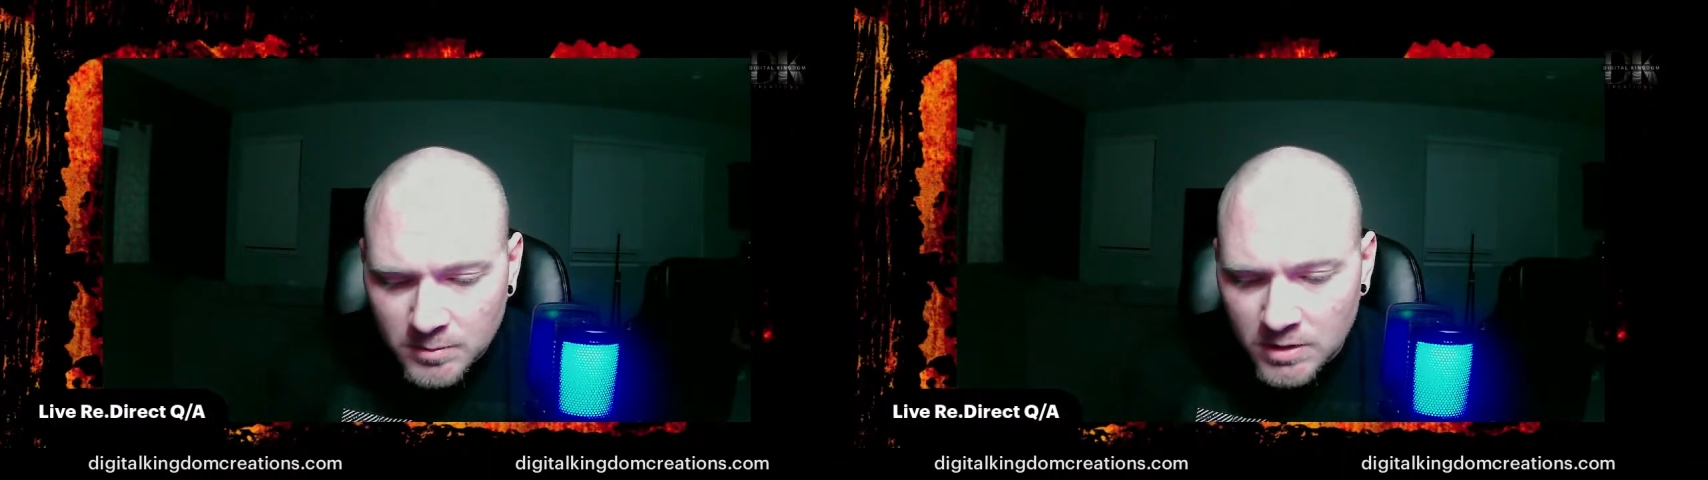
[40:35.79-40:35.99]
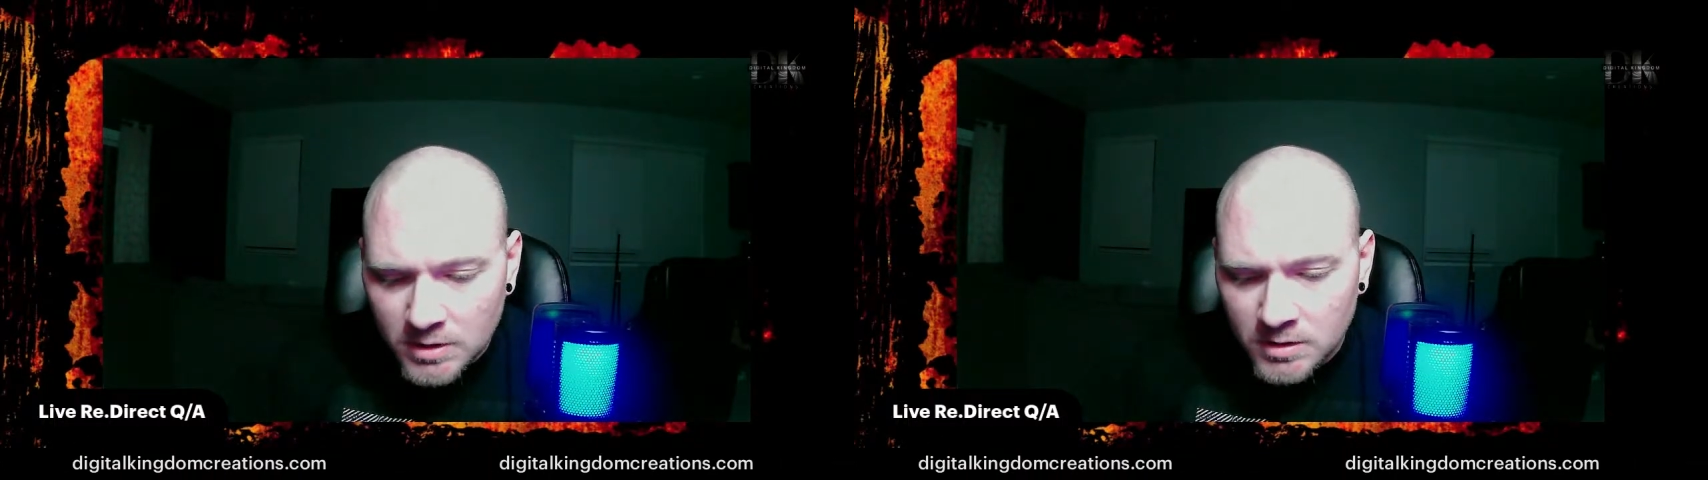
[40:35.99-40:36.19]

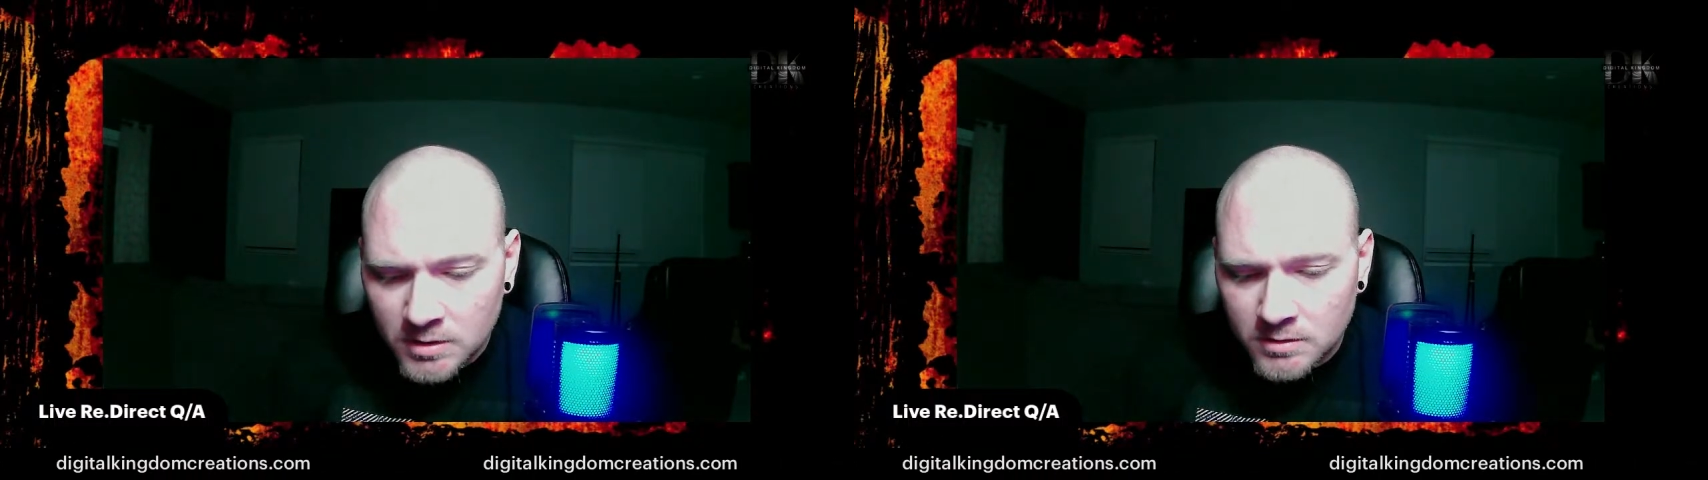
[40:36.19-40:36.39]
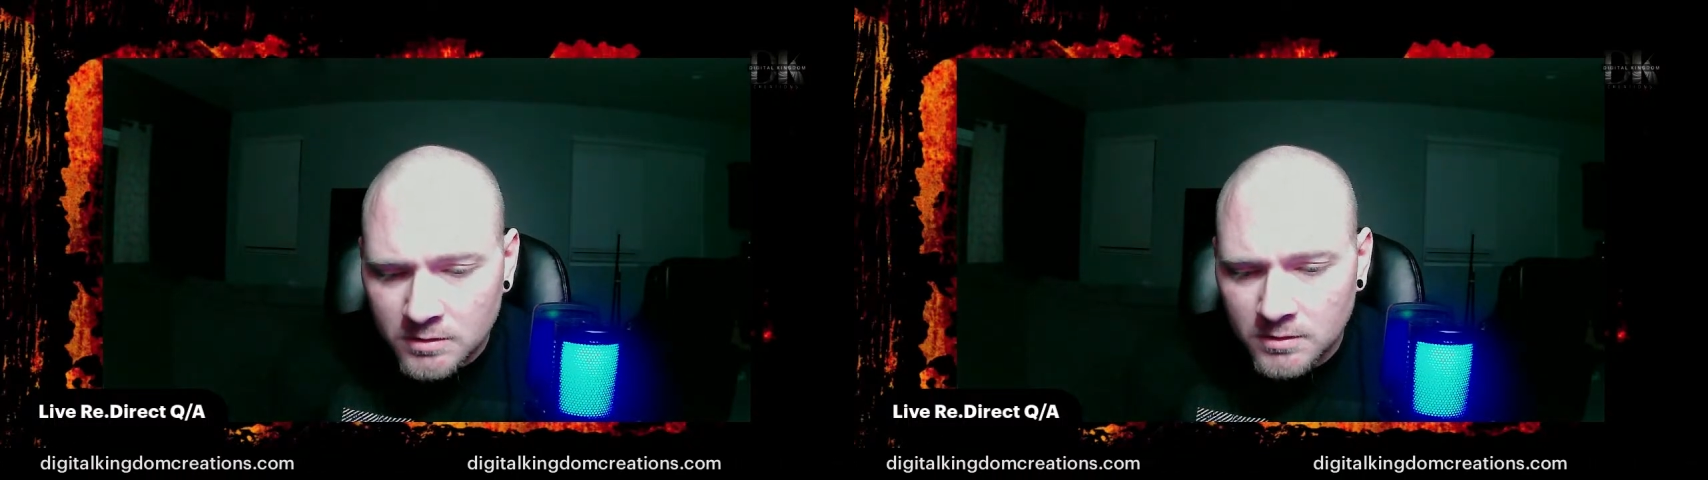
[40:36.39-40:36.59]
money?
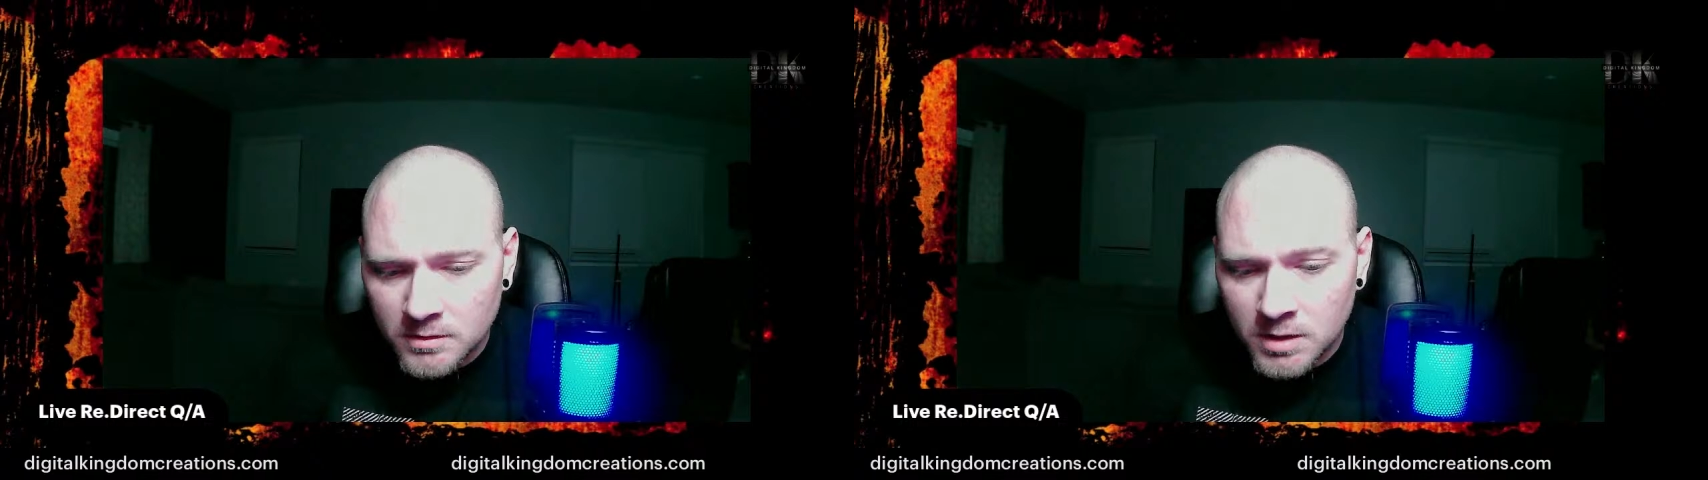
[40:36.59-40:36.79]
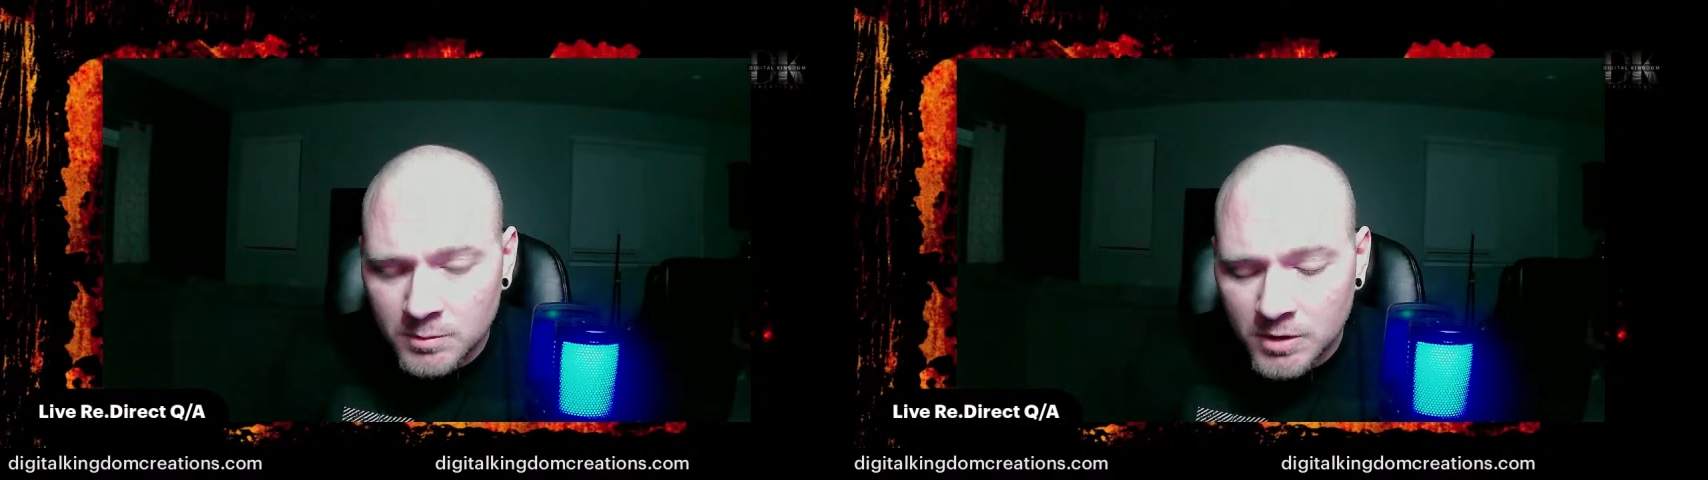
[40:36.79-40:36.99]

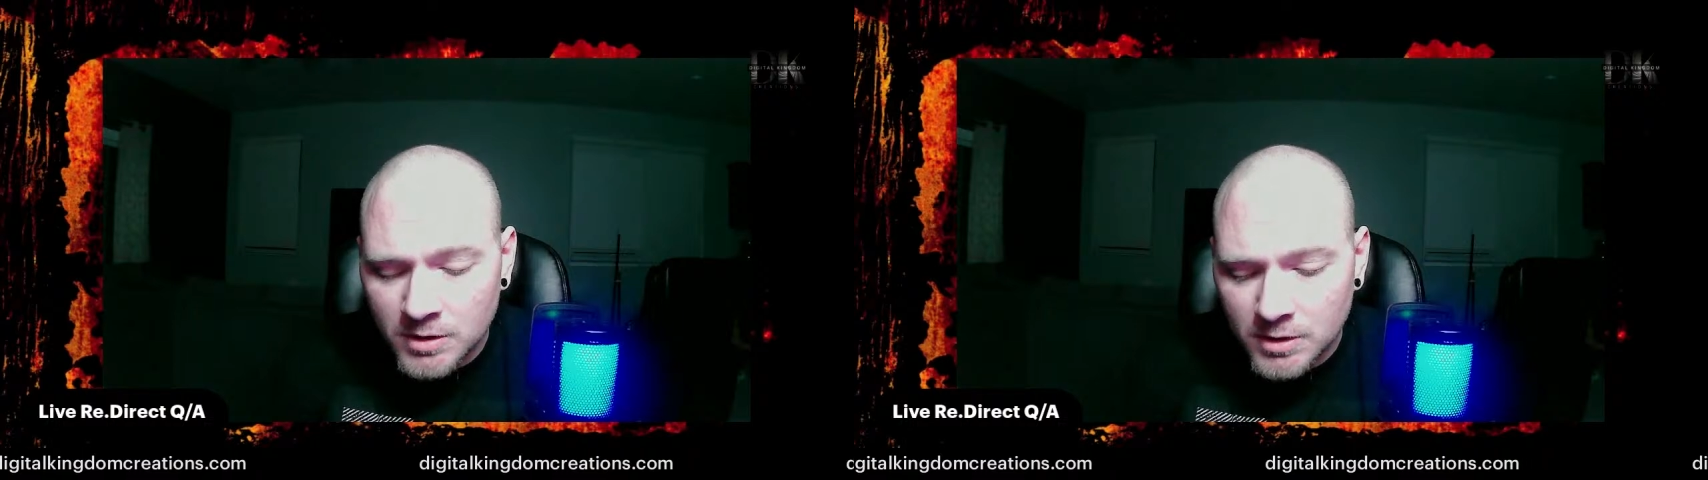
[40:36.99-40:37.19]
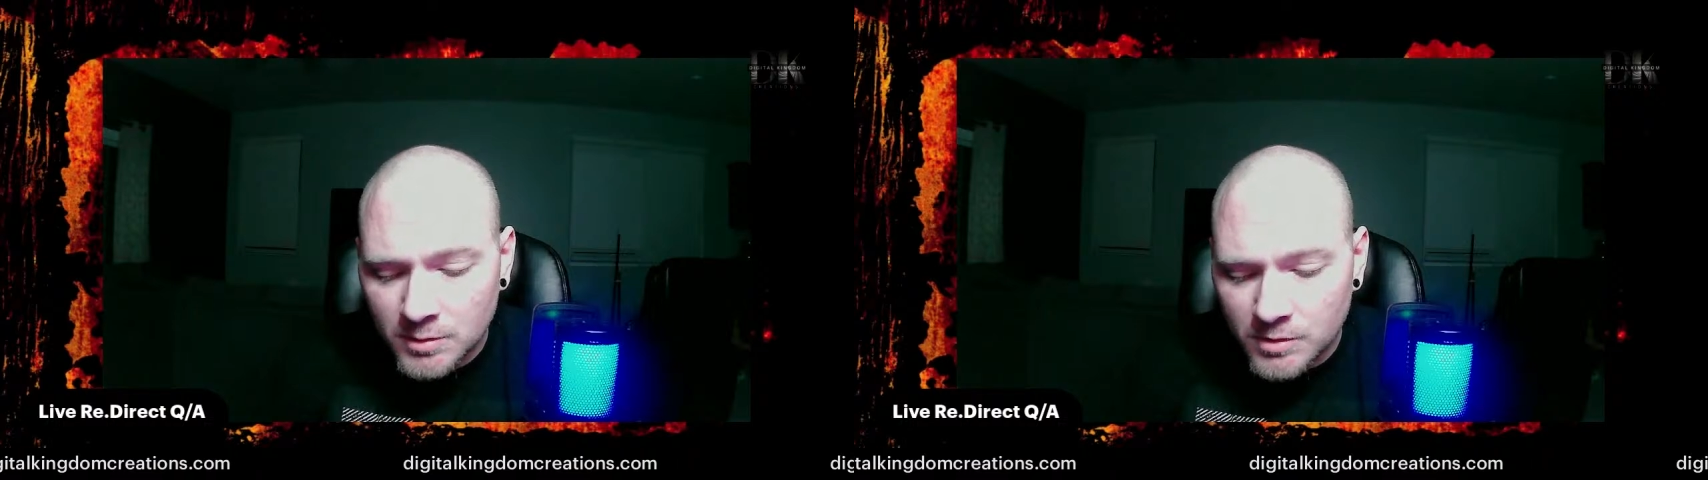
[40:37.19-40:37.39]

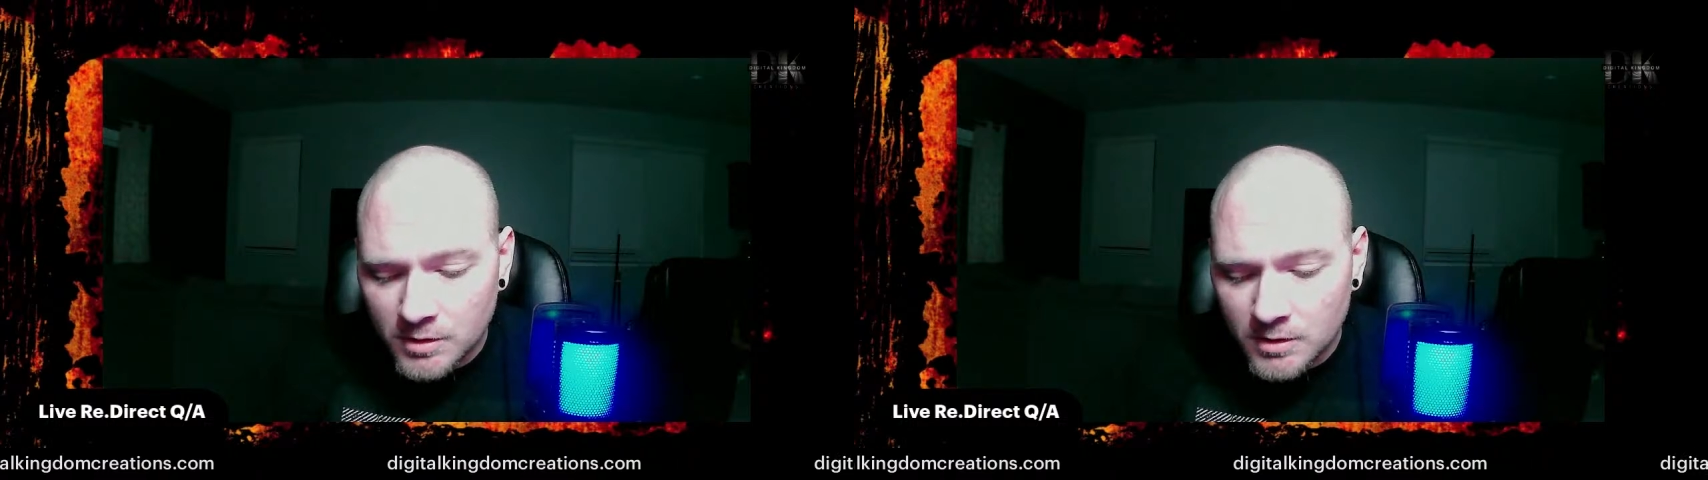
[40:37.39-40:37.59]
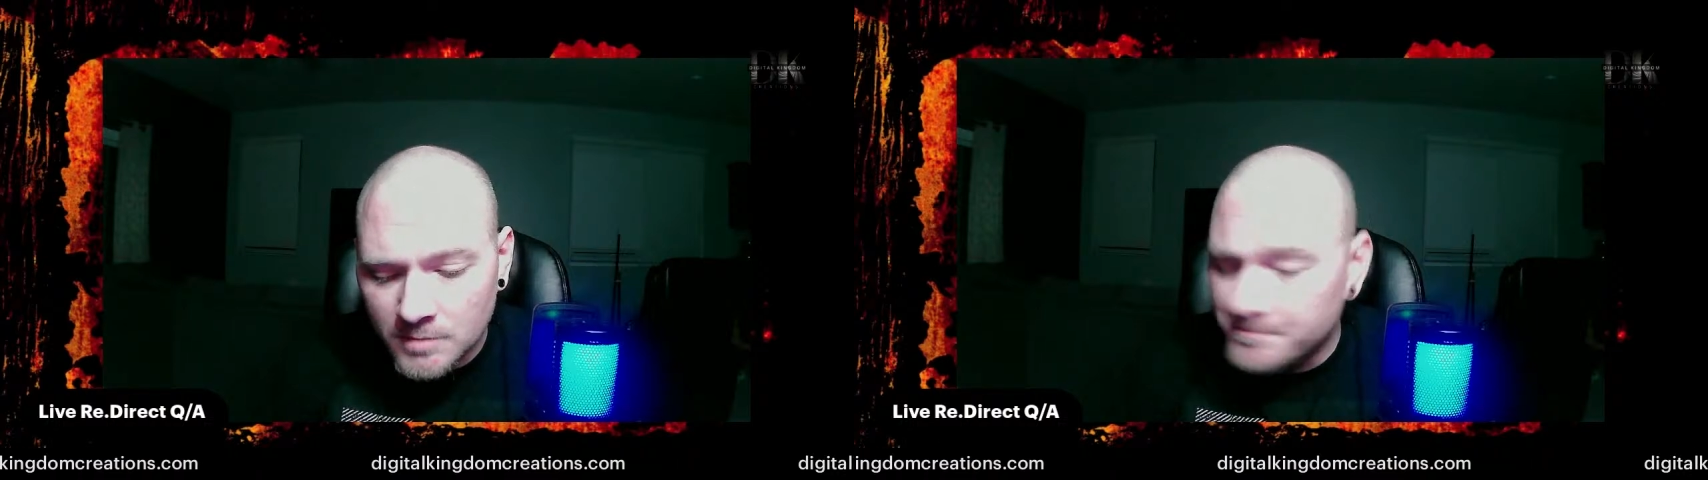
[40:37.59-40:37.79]

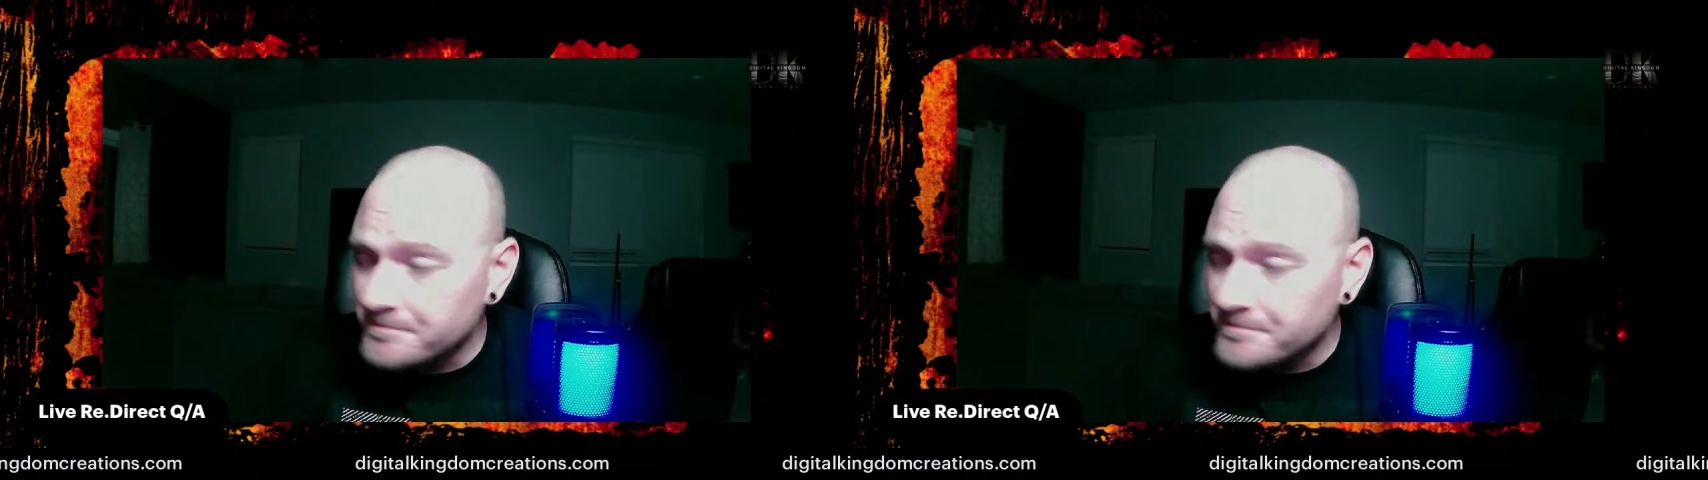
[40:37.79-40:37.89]
Anybody?